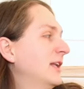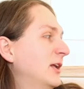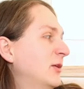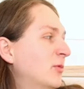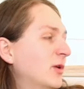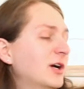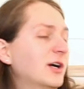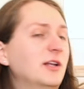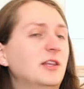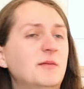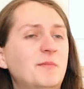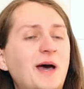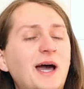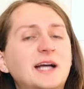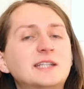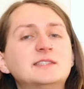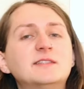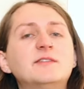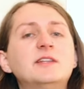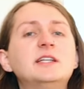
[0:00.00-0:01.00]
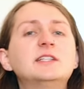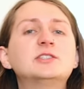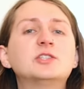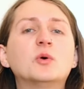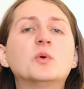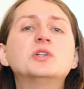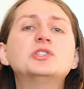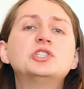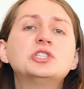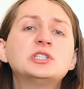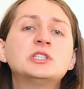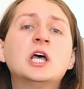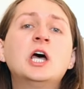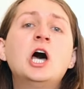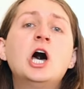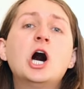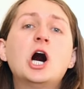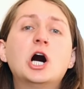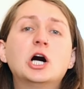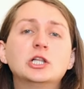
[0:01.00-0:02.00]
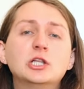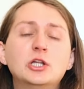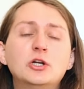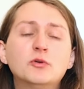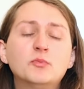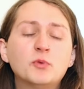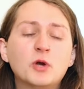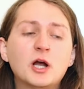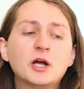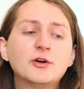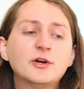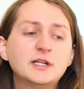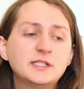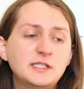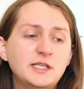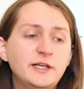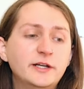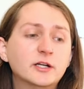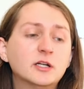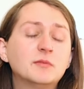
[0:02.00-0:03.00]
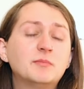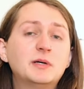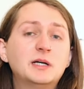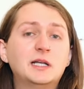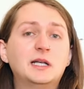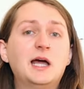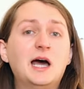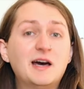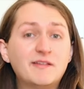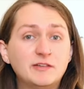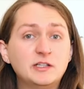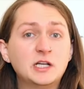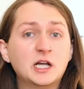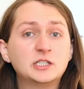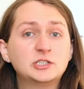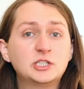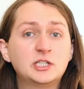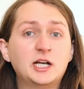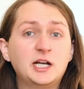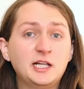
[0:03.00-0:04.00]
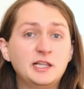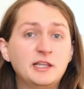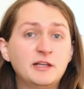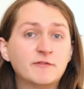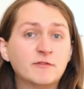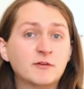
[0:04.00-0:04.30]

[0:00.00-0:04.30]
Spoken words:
and work on the backs of these. So just a little progress here, but having not done anything